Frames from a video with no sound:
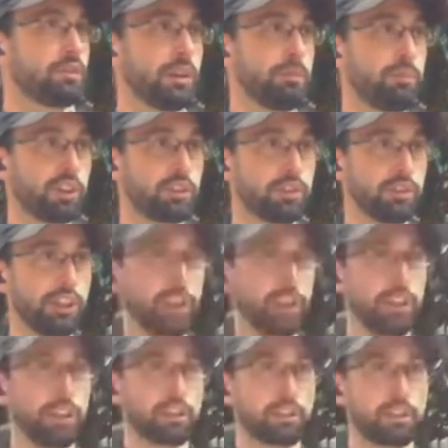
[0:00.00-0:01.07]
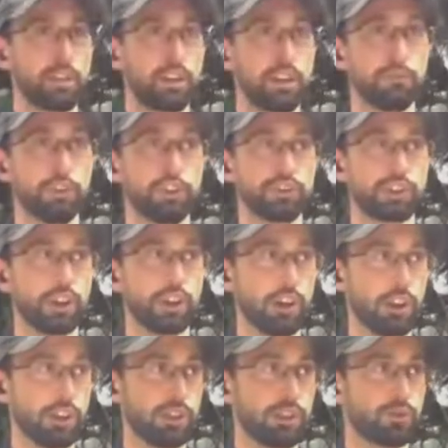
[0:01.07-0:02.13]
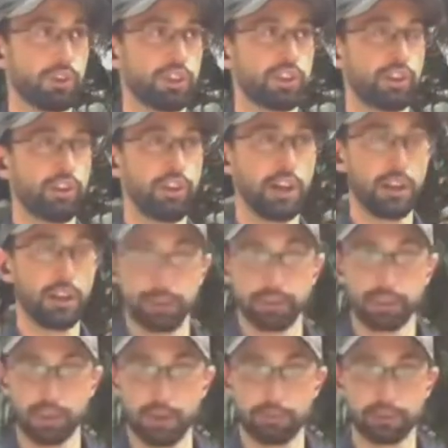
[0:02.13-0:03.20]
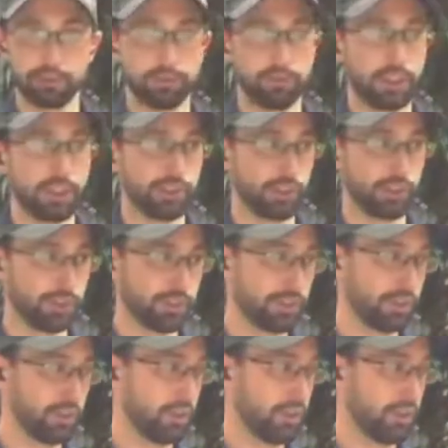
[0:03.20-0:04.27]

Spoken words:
Typically, in most gardens, which are not in tropical regions,